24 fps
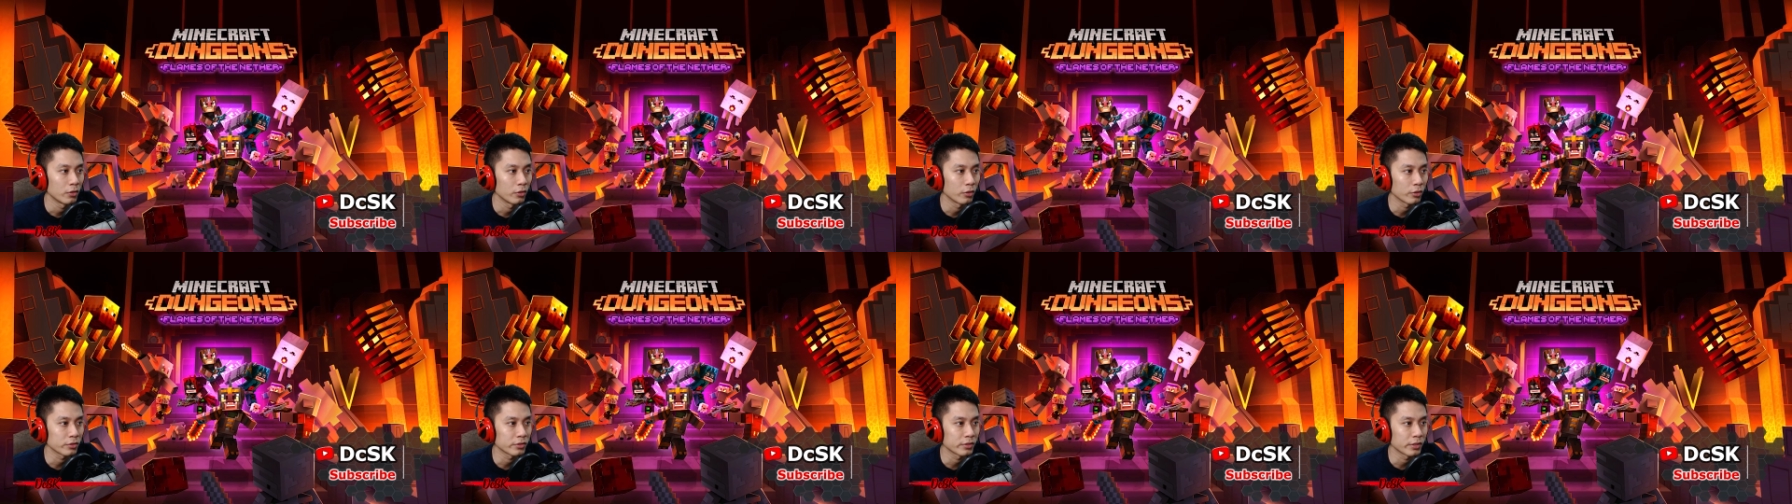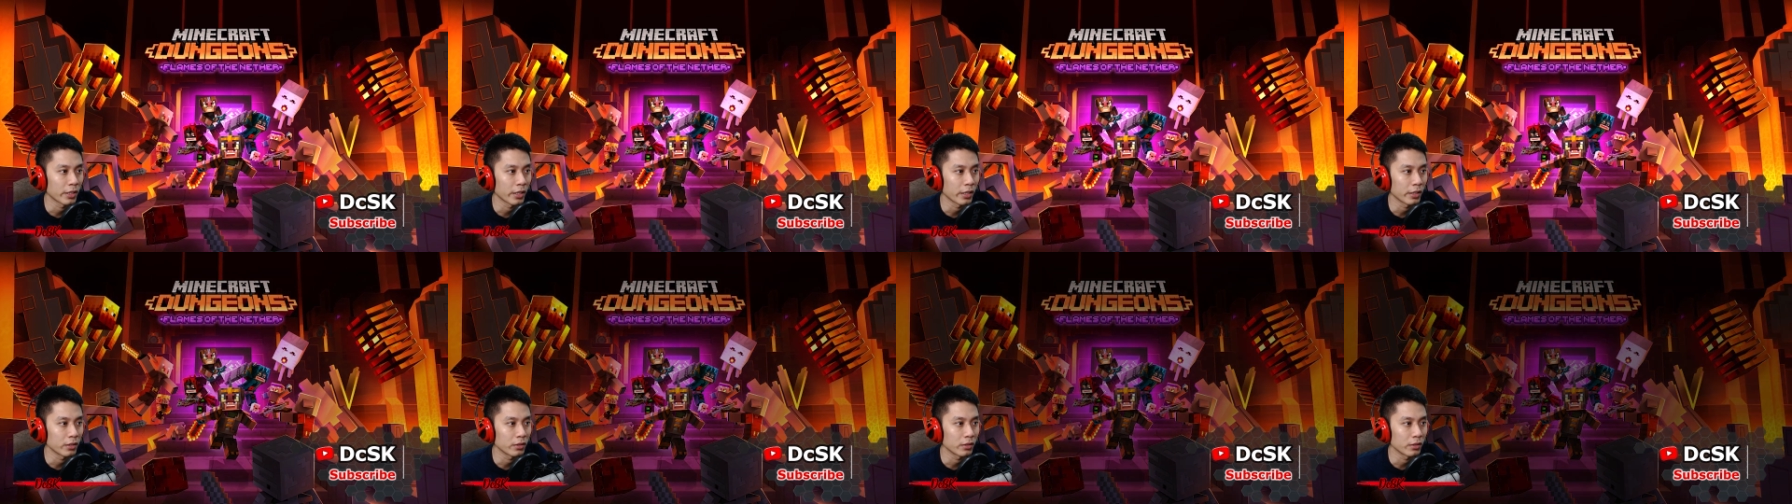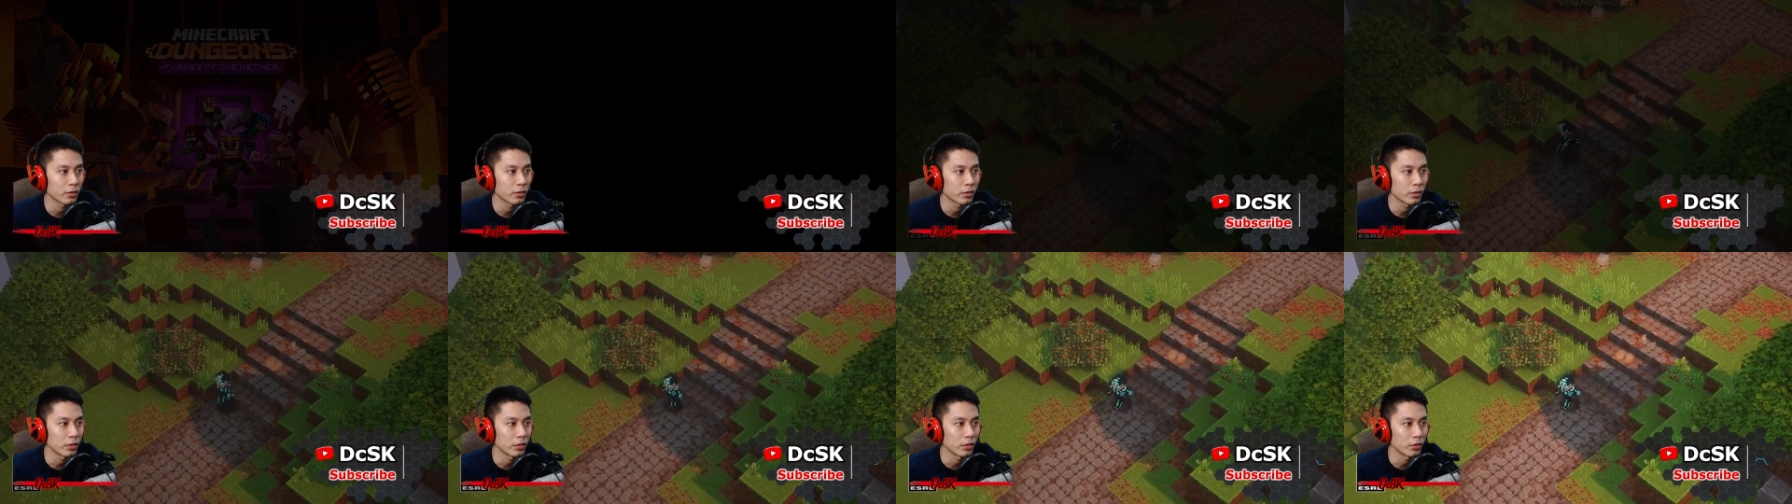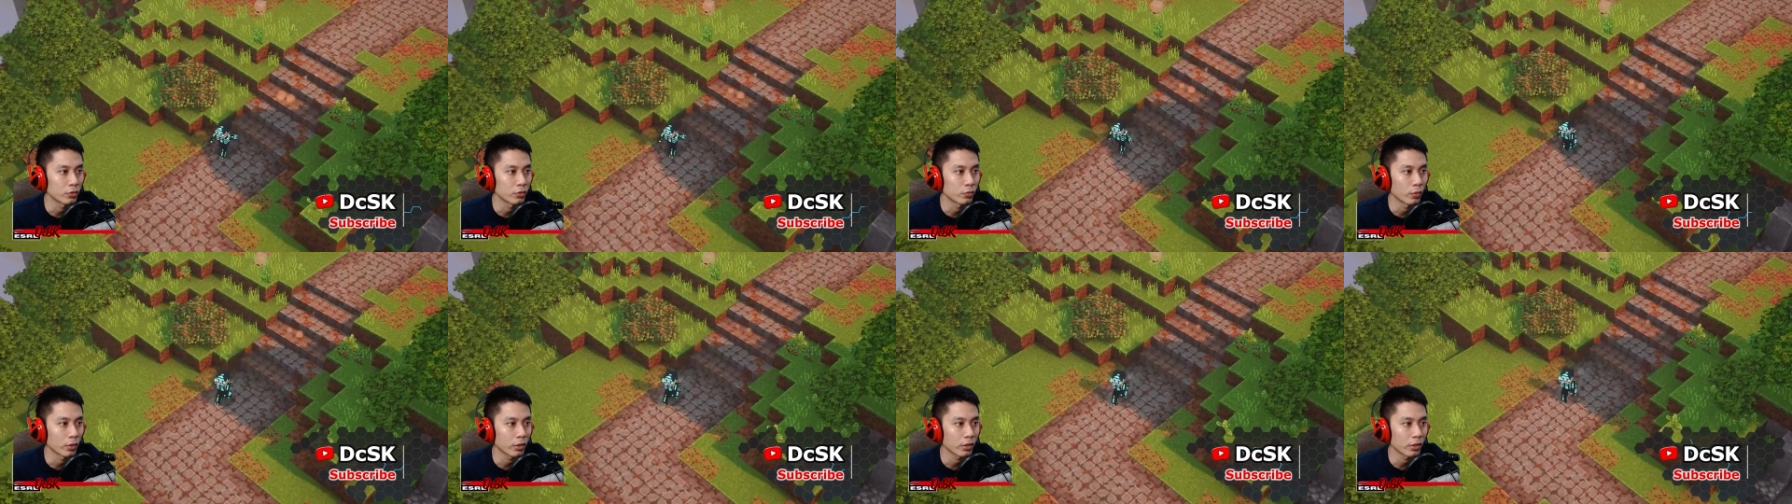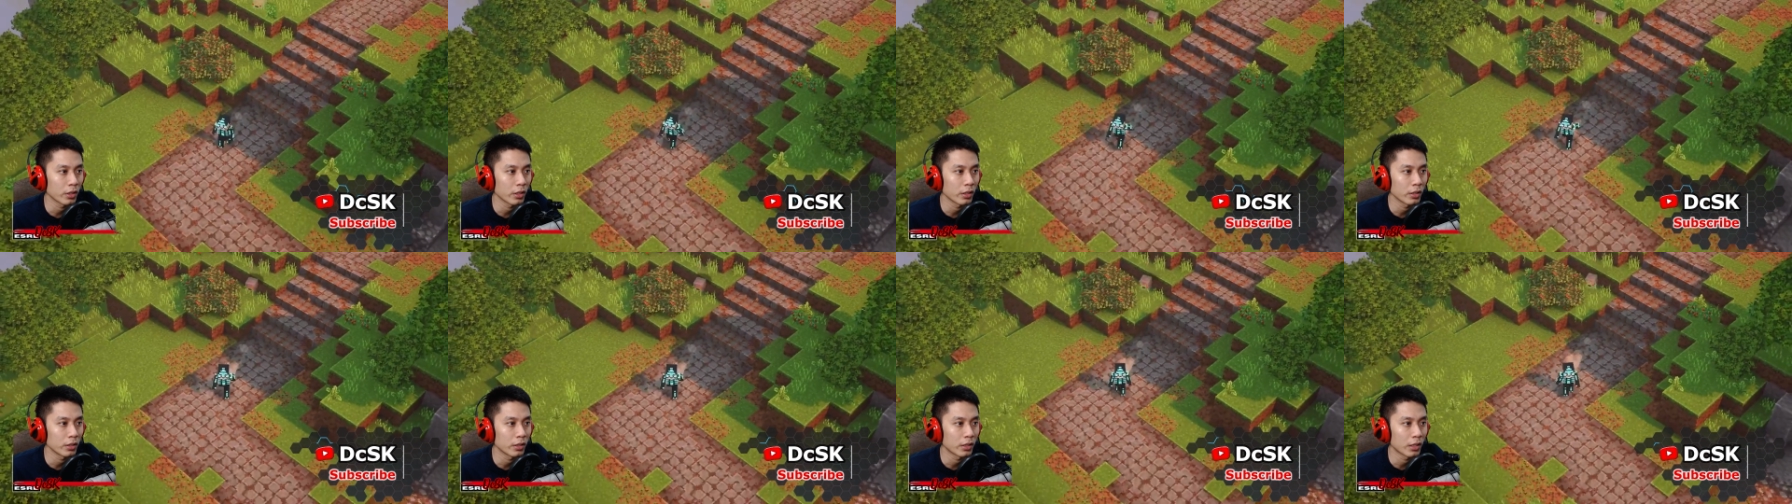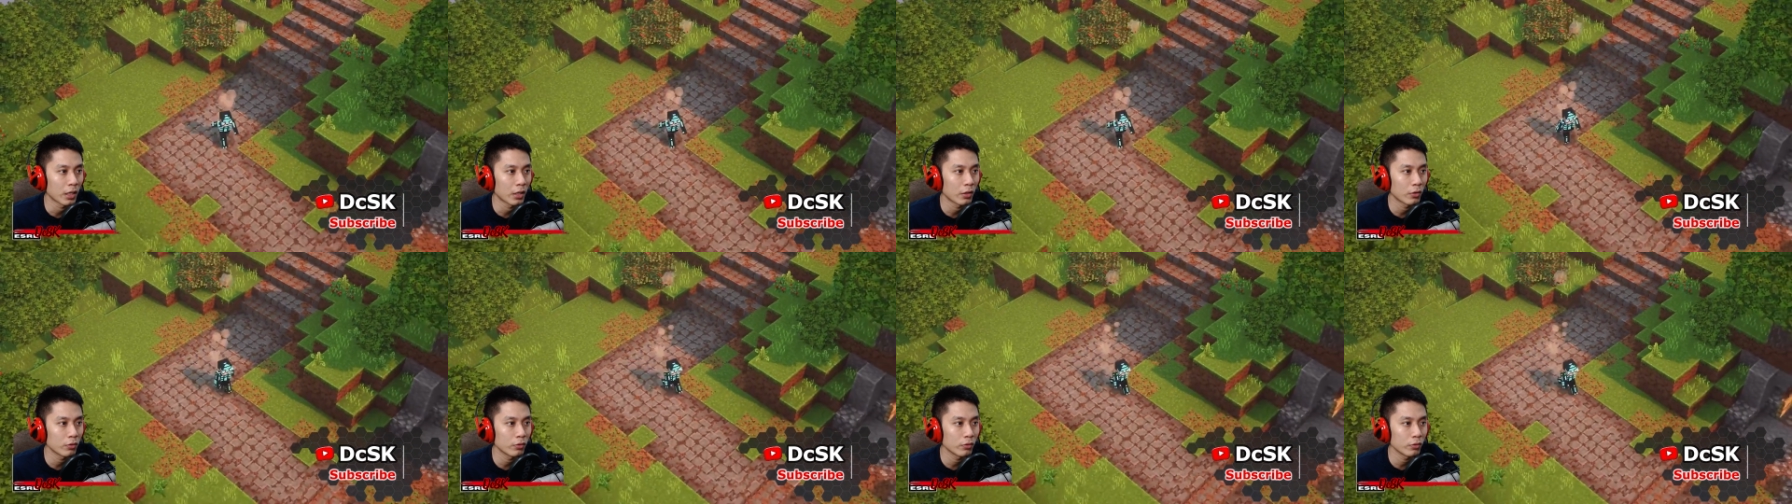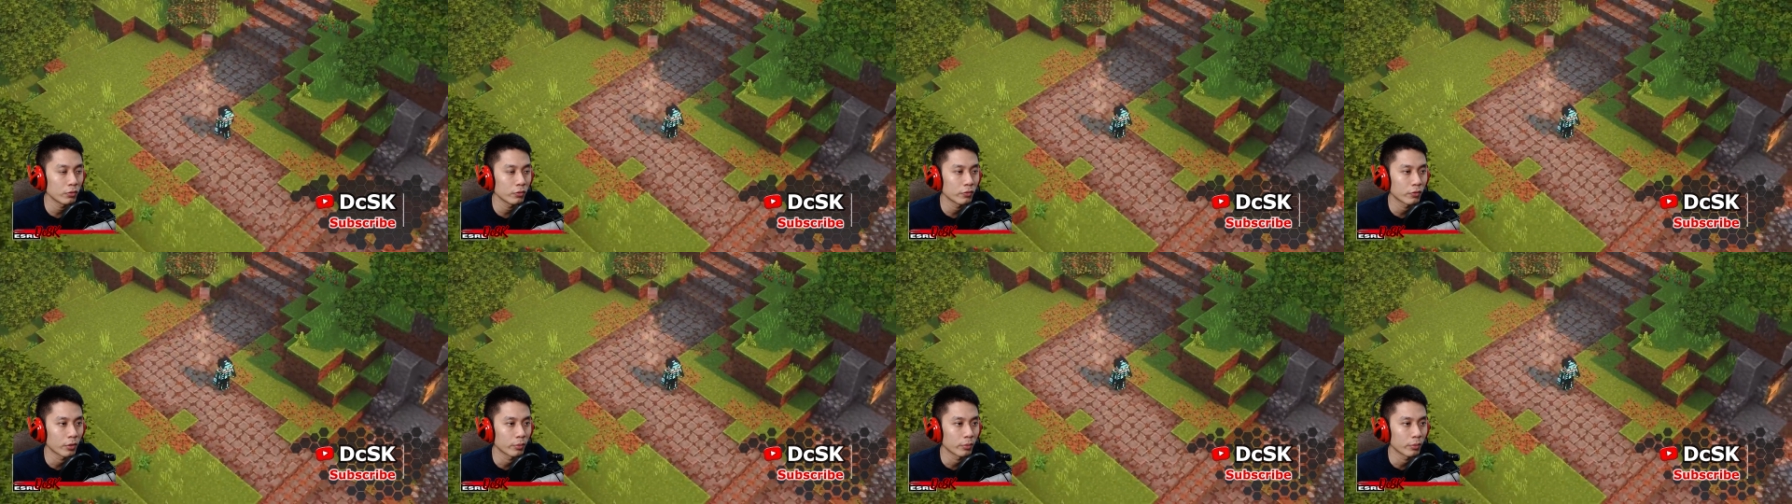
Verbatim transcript: Looks like he is walking down